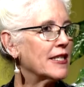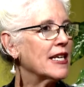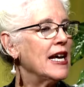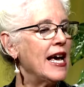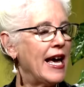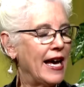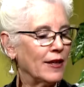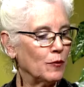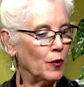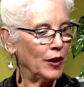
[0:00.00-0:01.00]
Hmm.
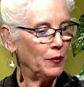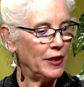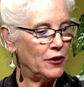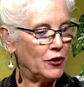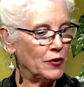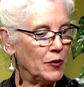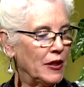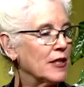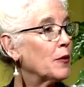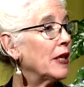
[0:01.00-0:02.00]
And what we do
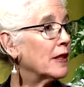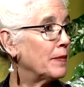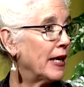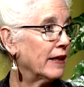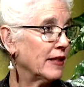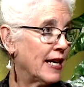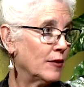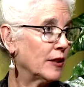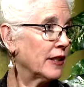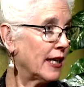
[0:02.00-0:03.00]
is we can mail
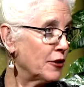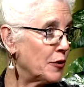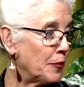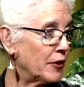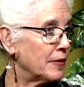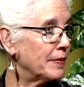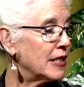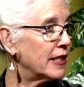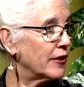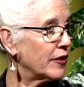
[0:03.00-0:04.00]
out large print
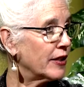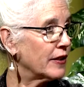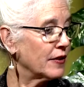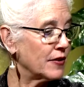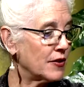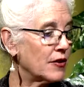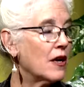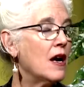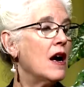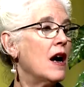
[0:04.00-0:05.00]
materials
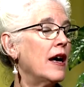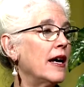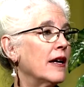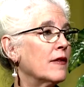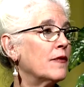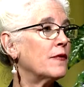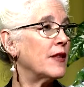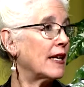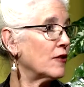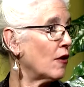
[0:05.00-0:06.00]
if
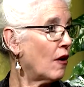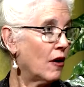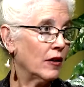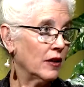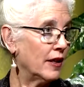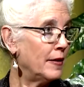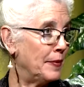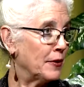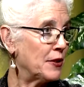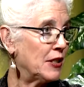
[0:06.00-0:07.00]
that's all a
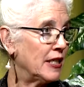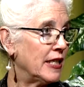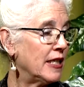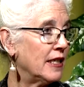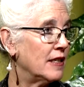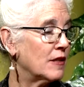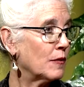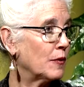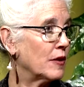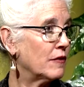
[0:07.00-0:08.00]
person needs
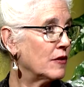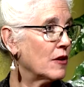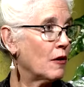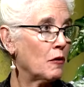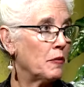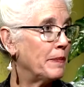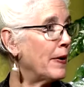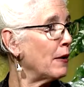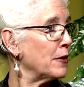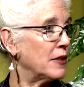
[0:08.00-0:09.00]
with no
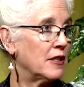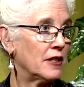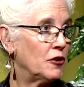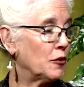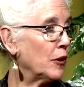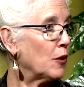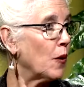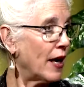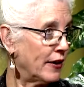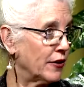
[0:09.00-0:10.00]
postage
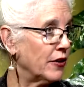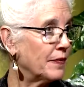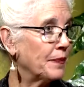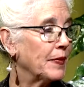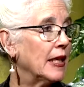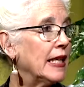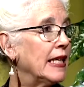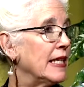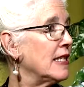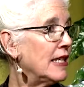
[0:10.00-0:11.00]
required,
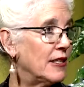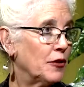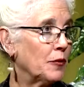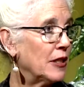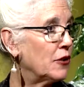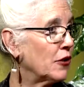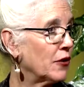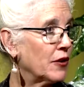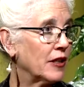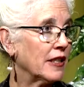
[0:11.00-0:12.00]
easy to
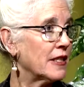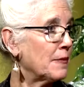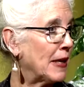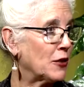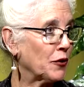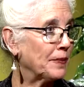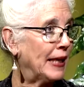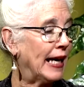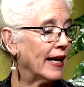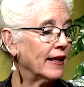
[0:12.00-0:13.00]
return in mm -hmm. a mm-hmm. special
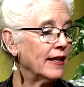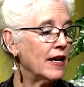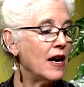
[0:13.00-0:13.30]
bag.